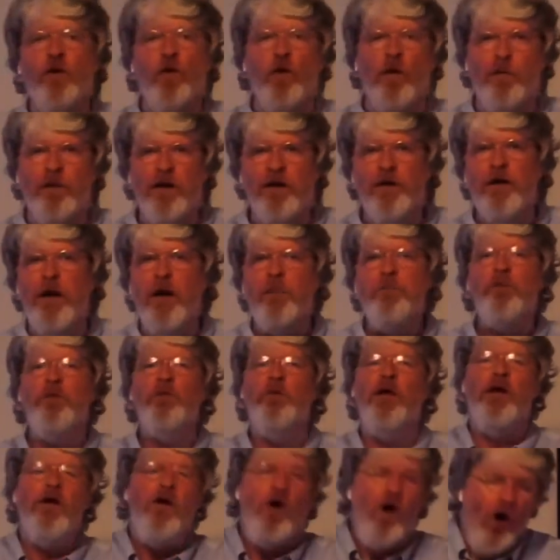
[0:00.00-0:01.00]
the orbit of
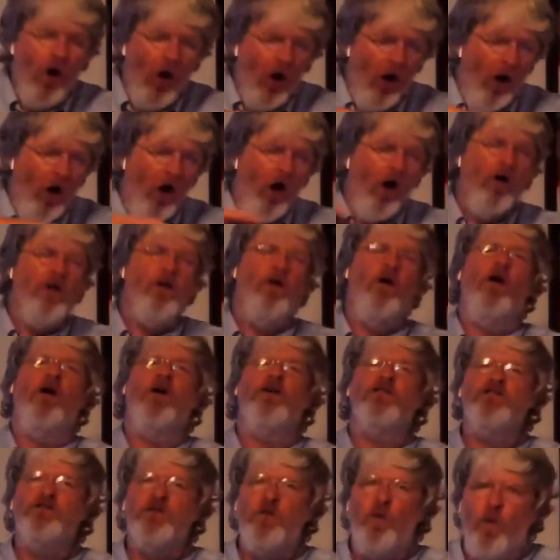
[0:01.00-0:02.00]
Neptune, all
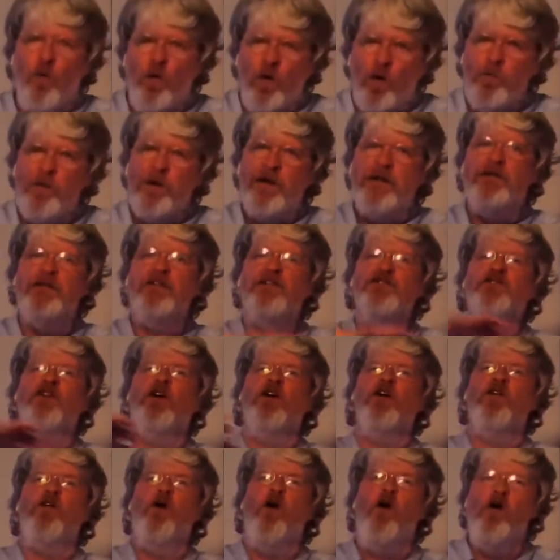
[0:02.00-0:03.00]
also orbiting the
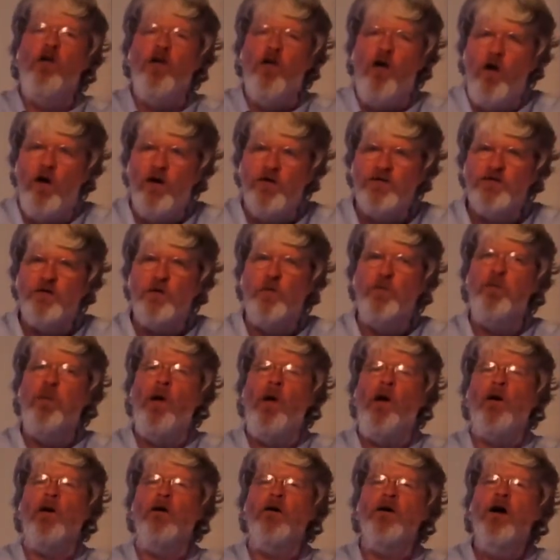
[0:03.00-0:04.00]
sun, all also
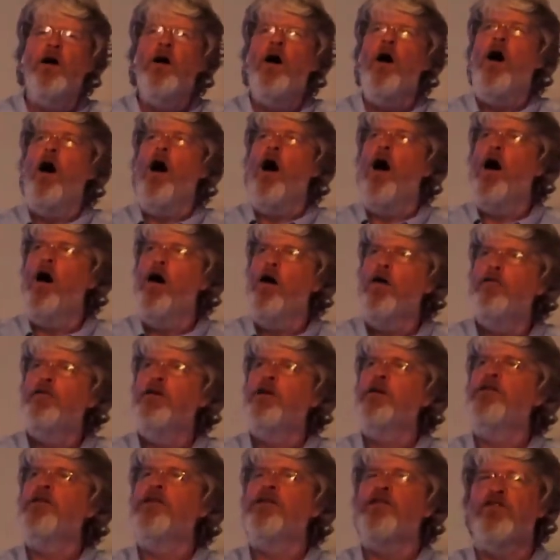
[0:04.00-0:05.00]
part of
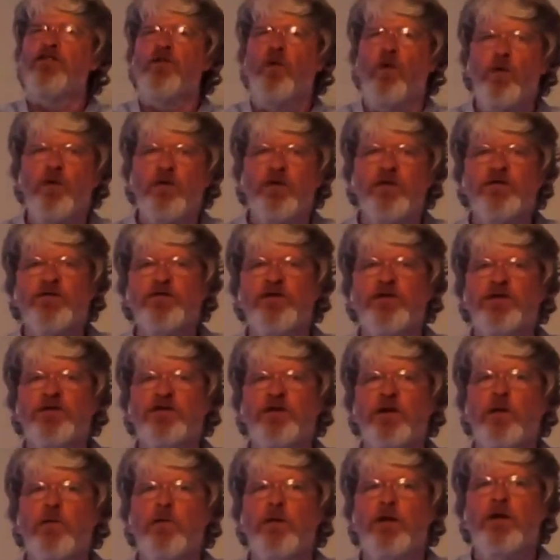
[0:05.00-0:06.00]
the solar
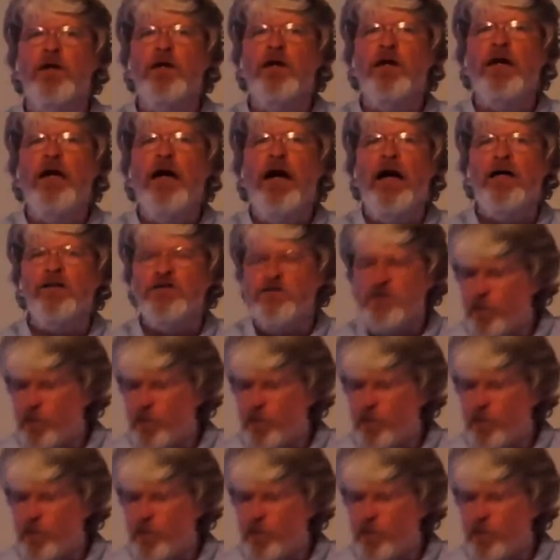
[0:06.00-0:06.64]
system. And